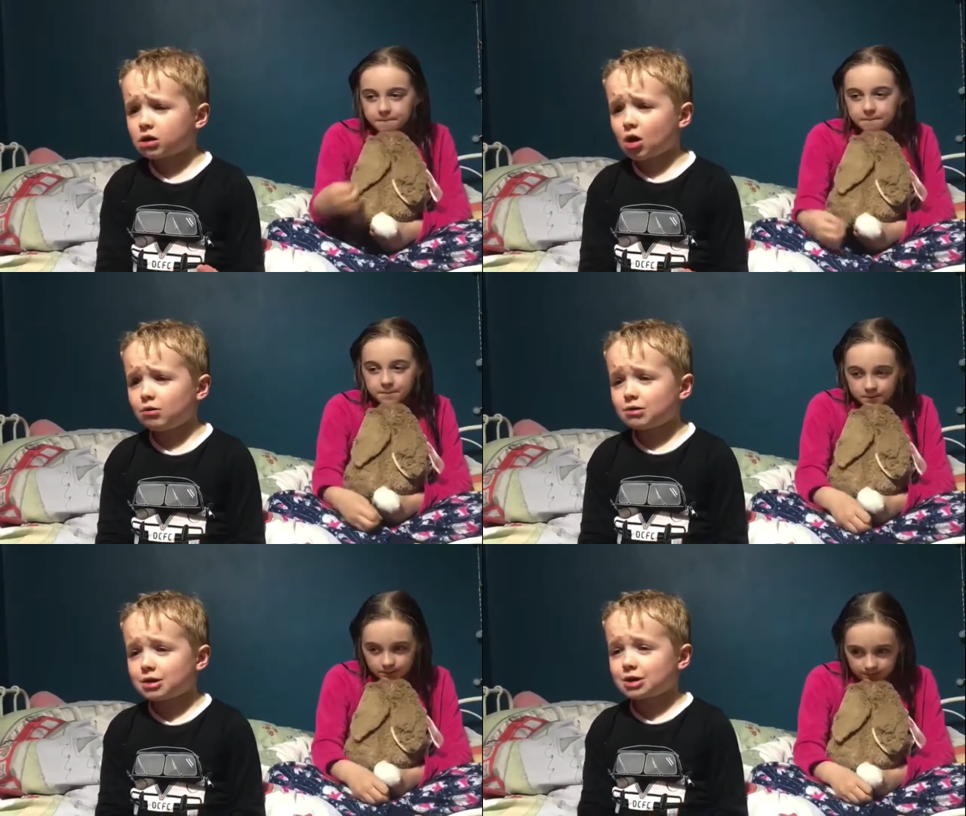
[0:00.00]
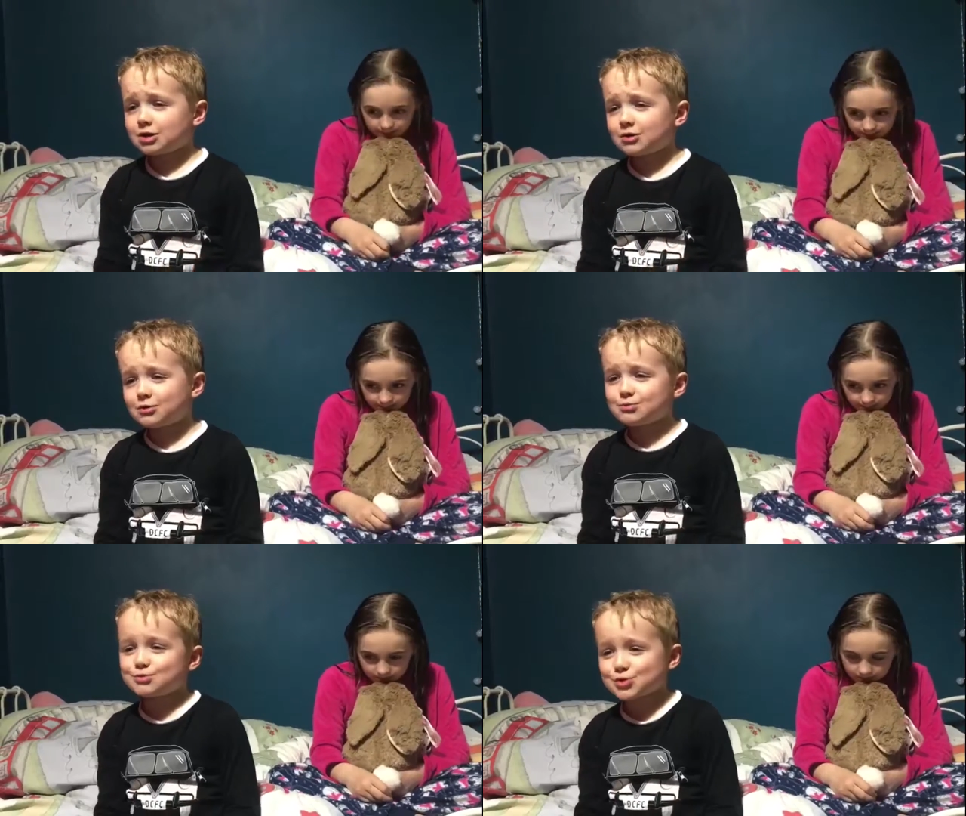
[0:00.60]
Speaker 1: don't
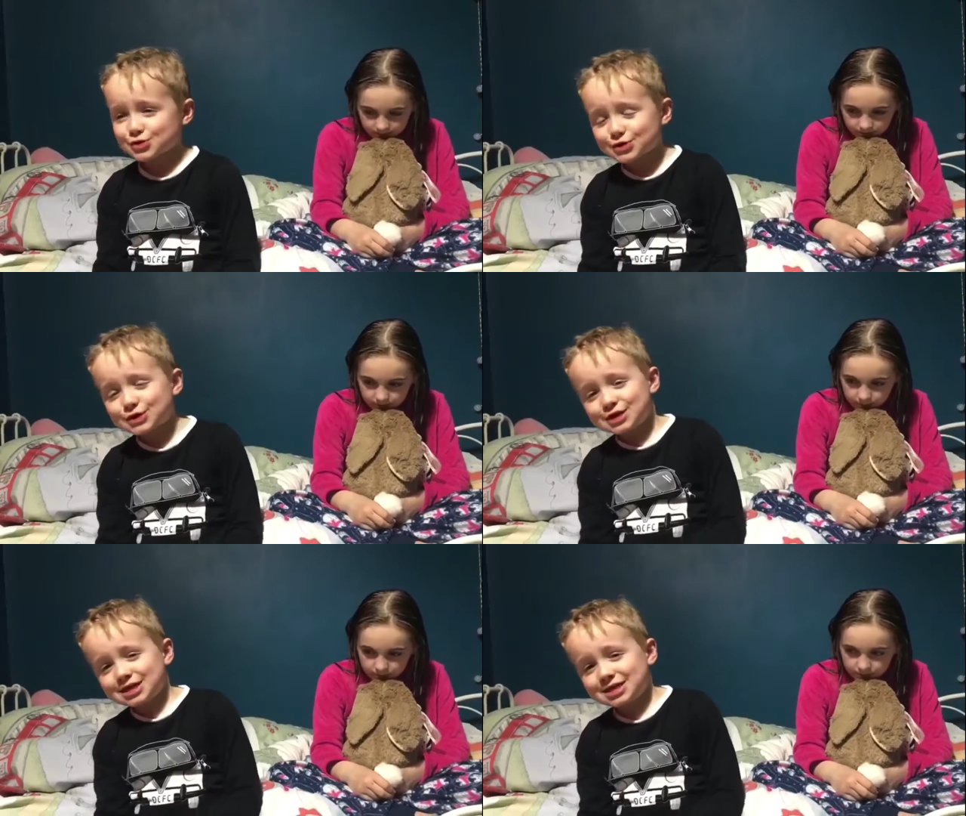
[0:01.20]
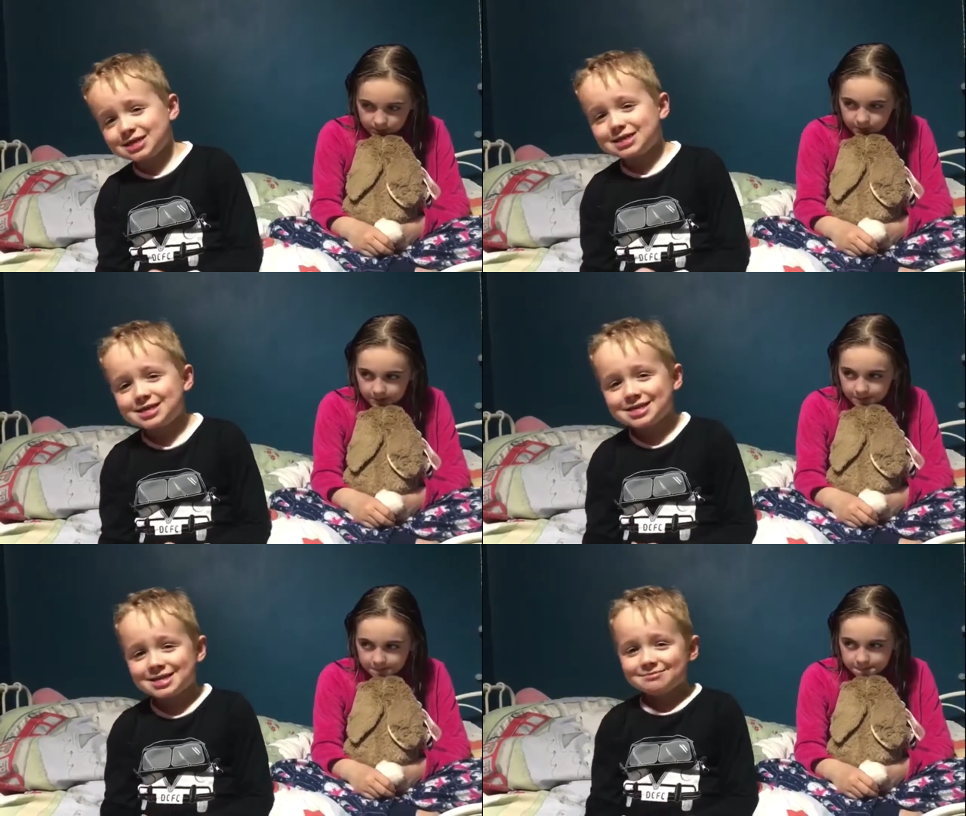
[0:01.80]
do much.
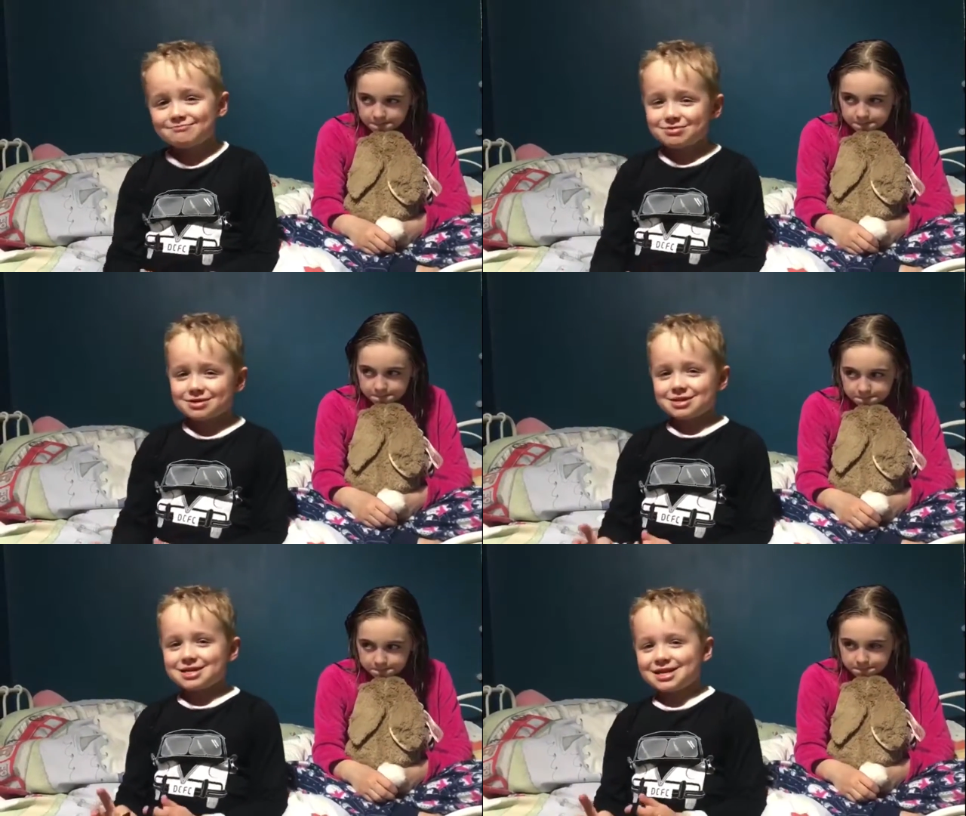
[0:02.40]
But